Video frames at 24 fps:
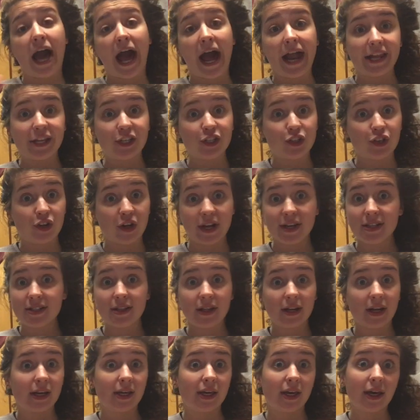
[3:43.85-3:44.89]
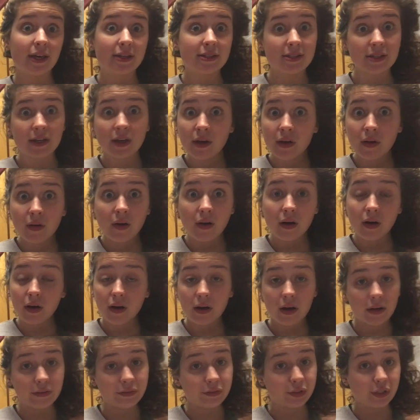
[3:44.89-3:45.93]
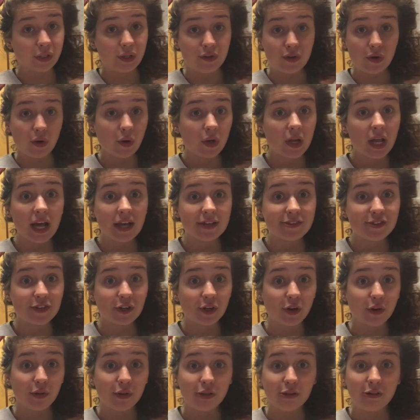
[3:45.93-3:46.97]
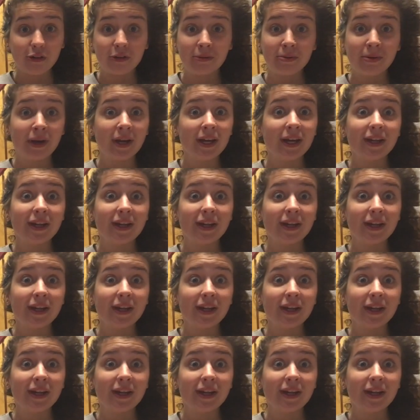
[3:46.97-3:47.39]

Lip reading: added stress that I guess every adult has to go through,